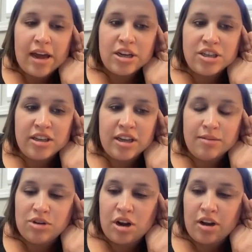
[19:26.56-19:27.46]
I actually
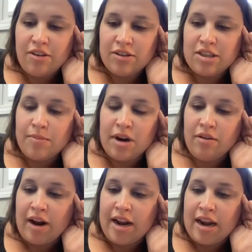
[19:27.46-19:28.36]
am talking with
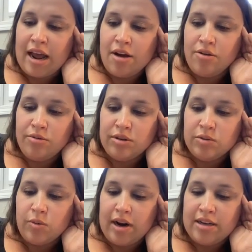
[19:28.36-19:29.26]
somebody right now who
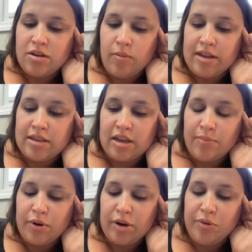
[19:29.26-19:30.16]
is wanting to wait to
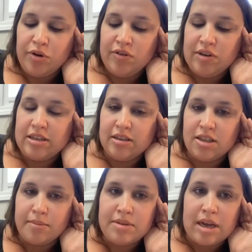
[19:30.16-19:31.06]
get pre-approved until
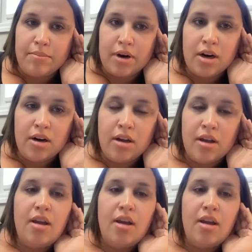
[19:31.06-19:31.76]
September.